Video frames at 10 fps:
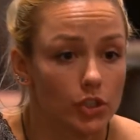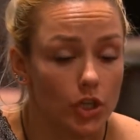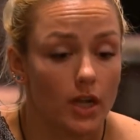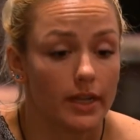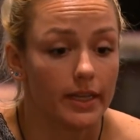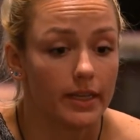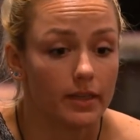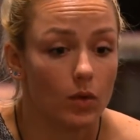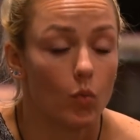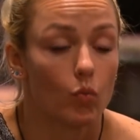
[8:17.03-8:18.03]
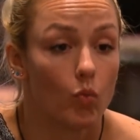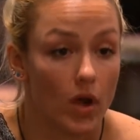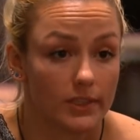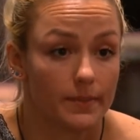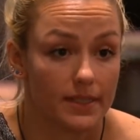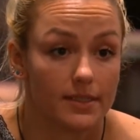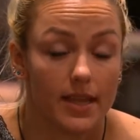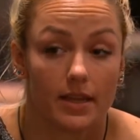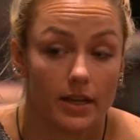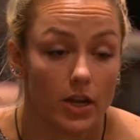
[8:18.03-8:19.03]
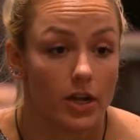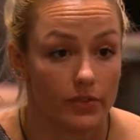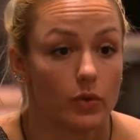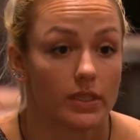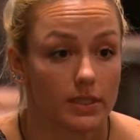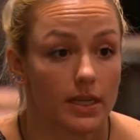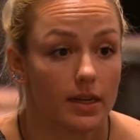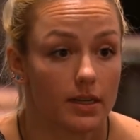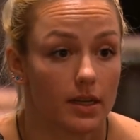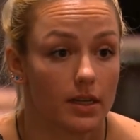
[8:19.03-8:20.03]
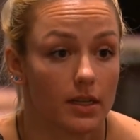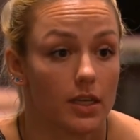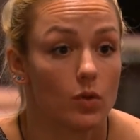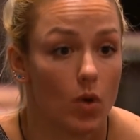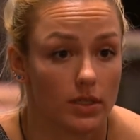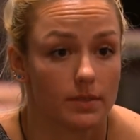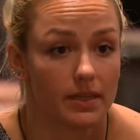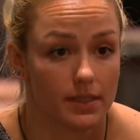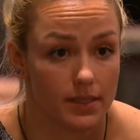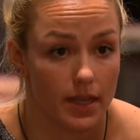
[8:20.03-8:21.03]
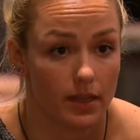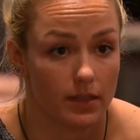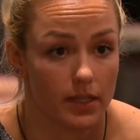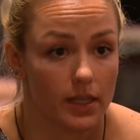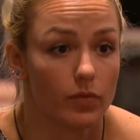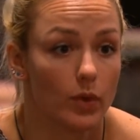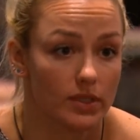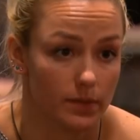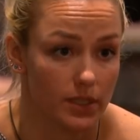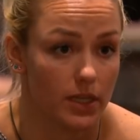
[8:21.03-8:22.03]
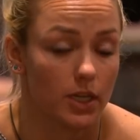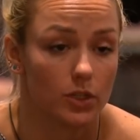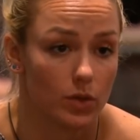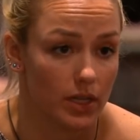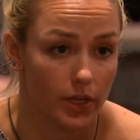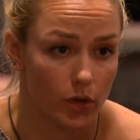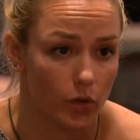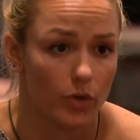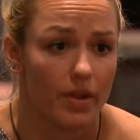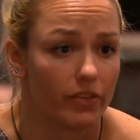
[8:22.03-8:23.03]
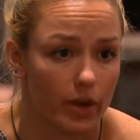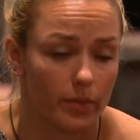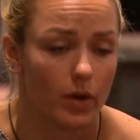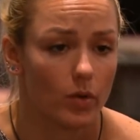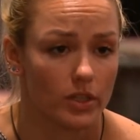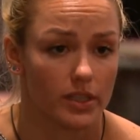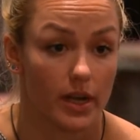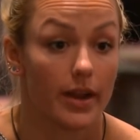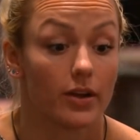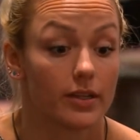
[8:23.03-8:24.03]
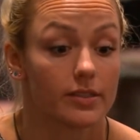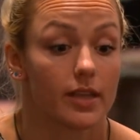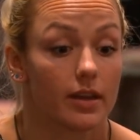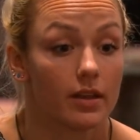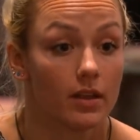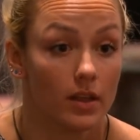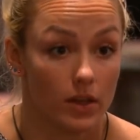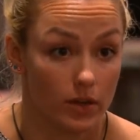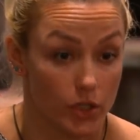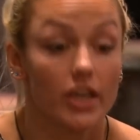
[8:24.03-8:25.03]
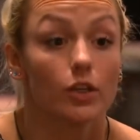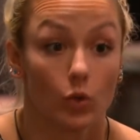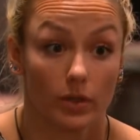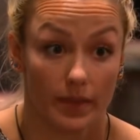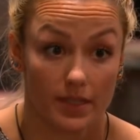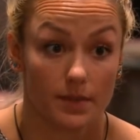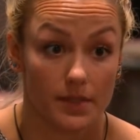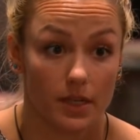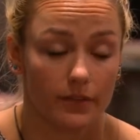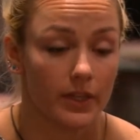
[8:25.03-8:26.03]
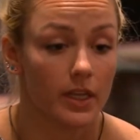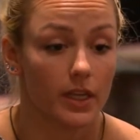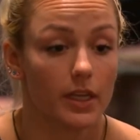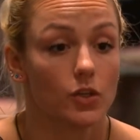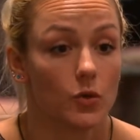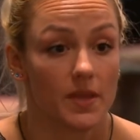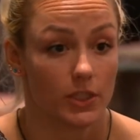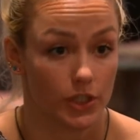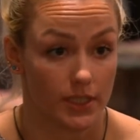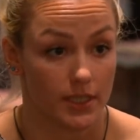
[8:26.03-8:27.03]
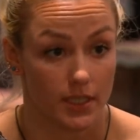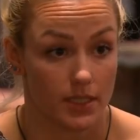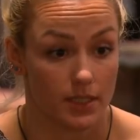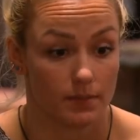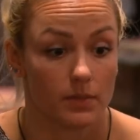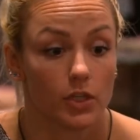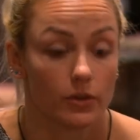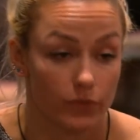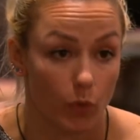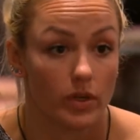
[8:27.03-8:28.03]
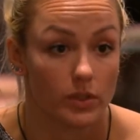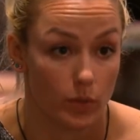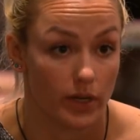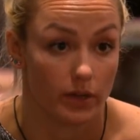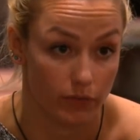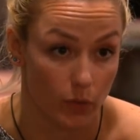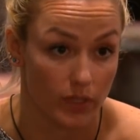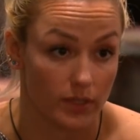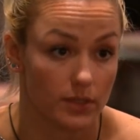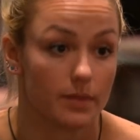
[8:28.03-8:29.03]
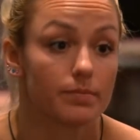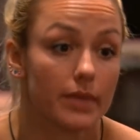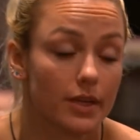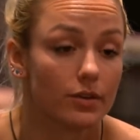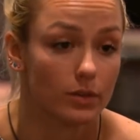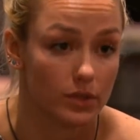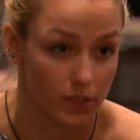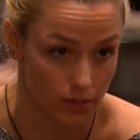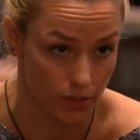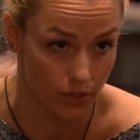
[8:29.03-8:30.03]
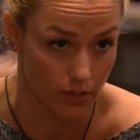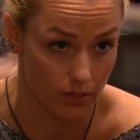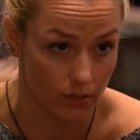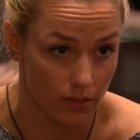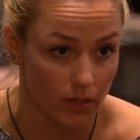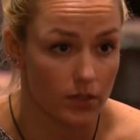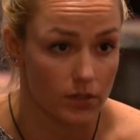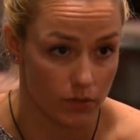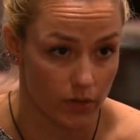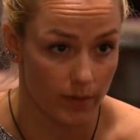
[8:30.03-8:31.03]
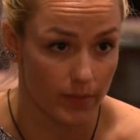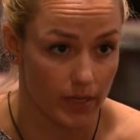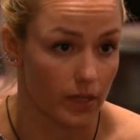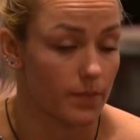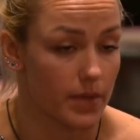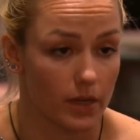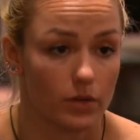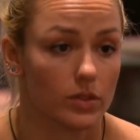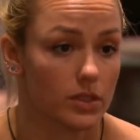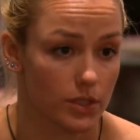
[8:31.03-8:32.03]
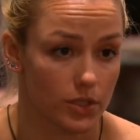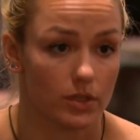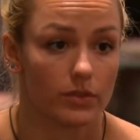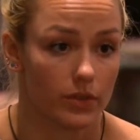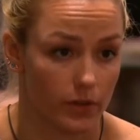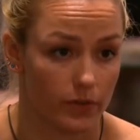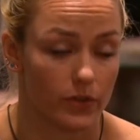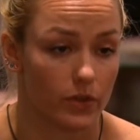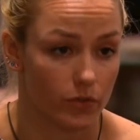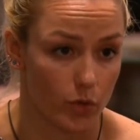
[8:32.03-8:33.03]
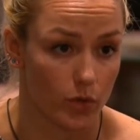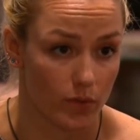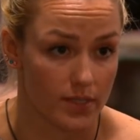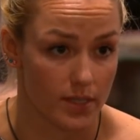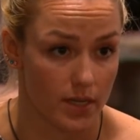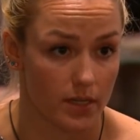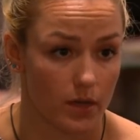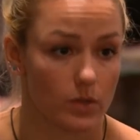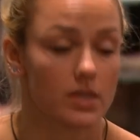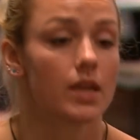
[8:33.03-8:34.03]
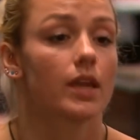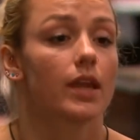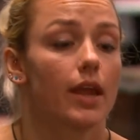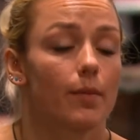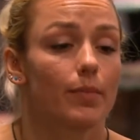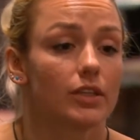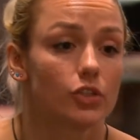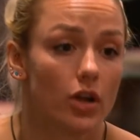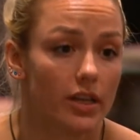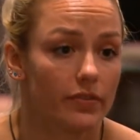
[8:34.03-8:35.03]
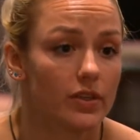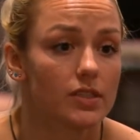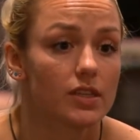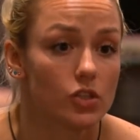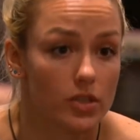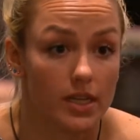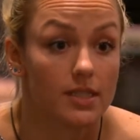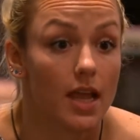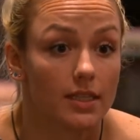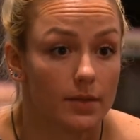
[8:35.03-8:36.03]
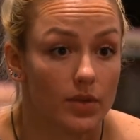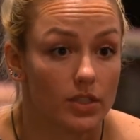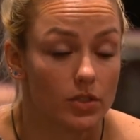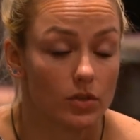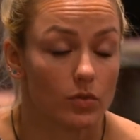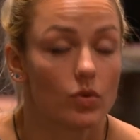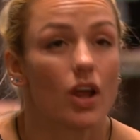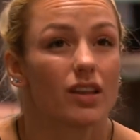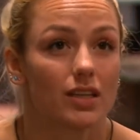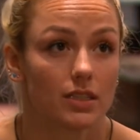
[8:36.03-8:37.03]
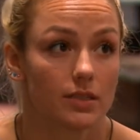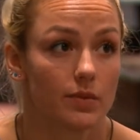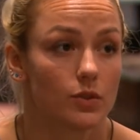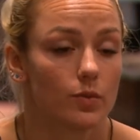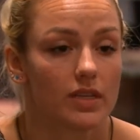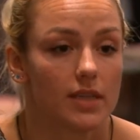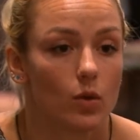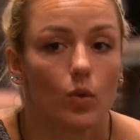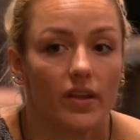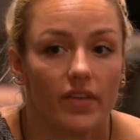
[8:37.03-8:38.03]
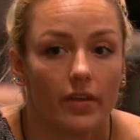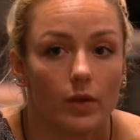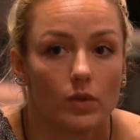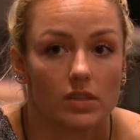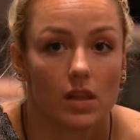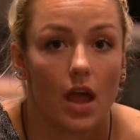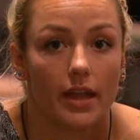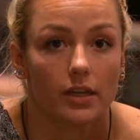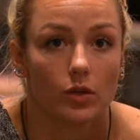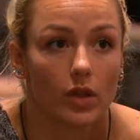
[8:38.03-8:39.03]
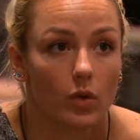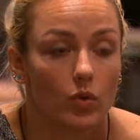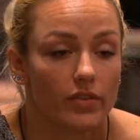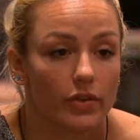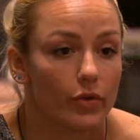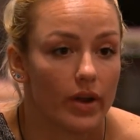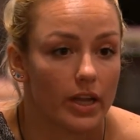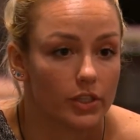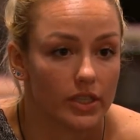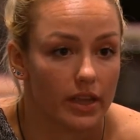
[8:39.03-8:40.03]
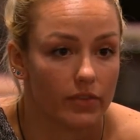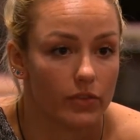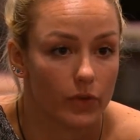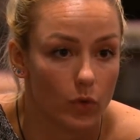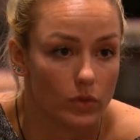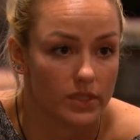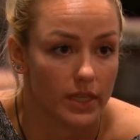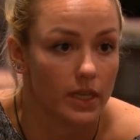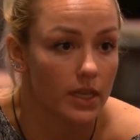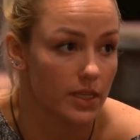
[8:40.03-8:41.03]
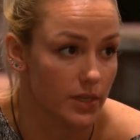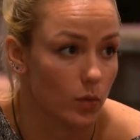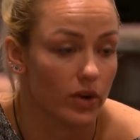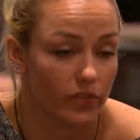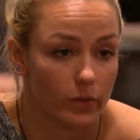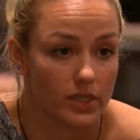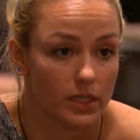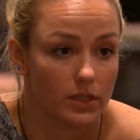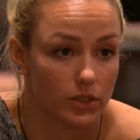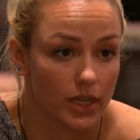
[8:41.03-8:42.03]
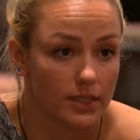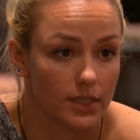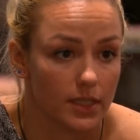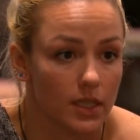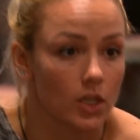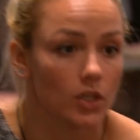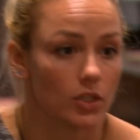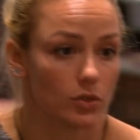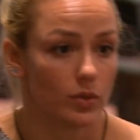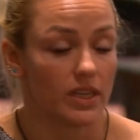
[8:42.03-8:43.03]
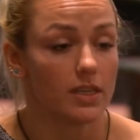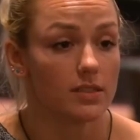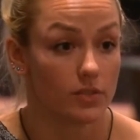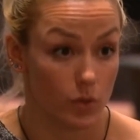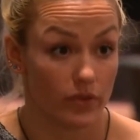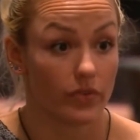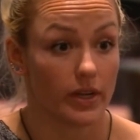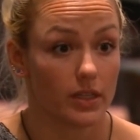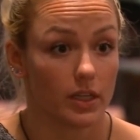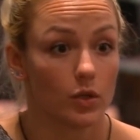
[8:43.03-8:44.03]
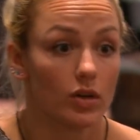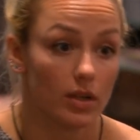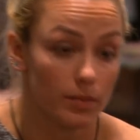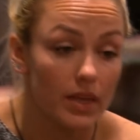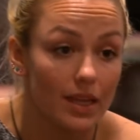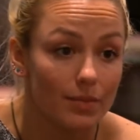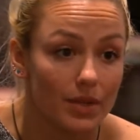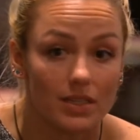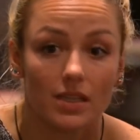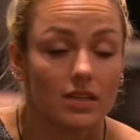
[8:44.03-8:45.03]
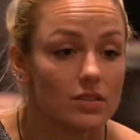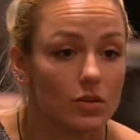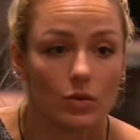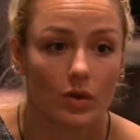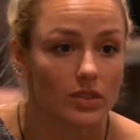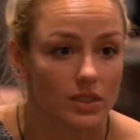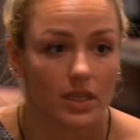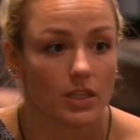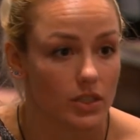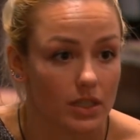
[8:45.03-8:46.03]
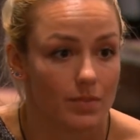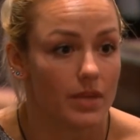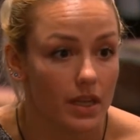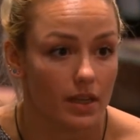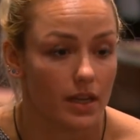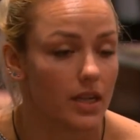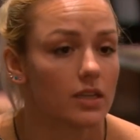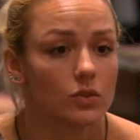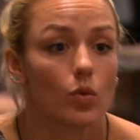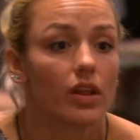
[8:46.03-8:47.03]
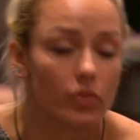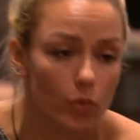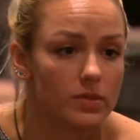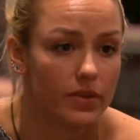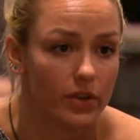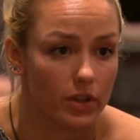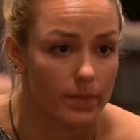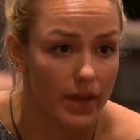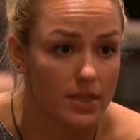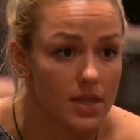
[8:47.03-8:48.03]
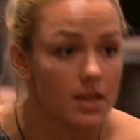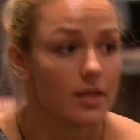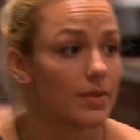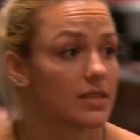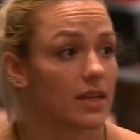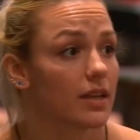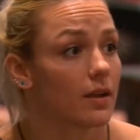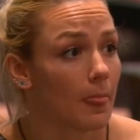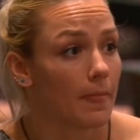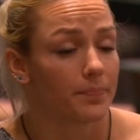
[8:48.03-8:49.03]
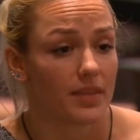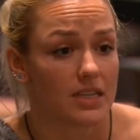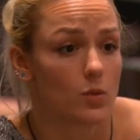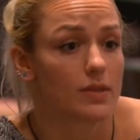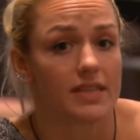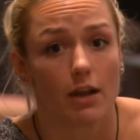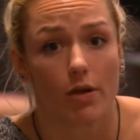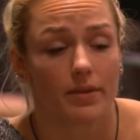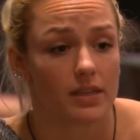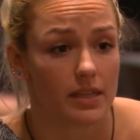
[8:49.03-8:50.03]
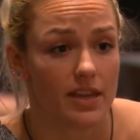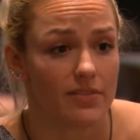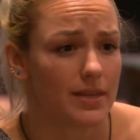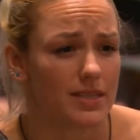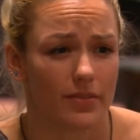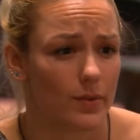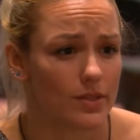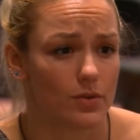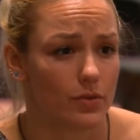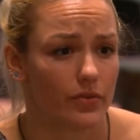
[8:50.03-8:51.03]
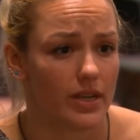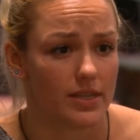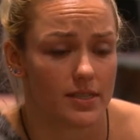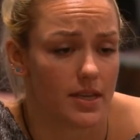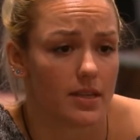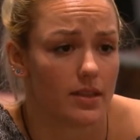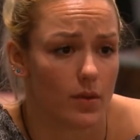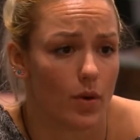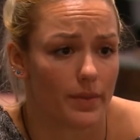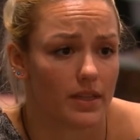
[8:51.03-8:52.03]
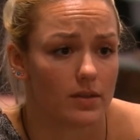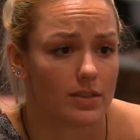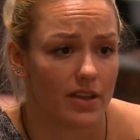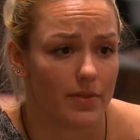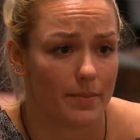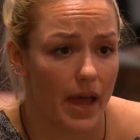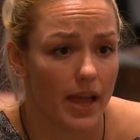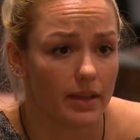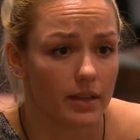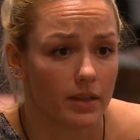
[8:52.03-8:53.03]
Johnny wants me to stay, and he already voiced to Erica he wants me to stay. He's like, I just want to let you know you're my friend, but I want you to stay. And Erica said, she told me this himself. He told me that she said to him, your vote is where your vote is. Make your own decision. Do you know what I mean? Like, make your own decision of who you want to stay in the house. But Johnny feels it's just the exact same way as you. Not the exact same as you, but he's like, what if everyone's lying to you? Like, what if you don't actually have the votes? Like, he's like, what if it was like to Jesse? So he's too afraid, like, you to commit because he doesn't know who else is actually committing, and he doesn't want to throw himself under the bus. But it's like, so is that how I'm going to leave because everyone's too afraid to say that they want me and that's not my back?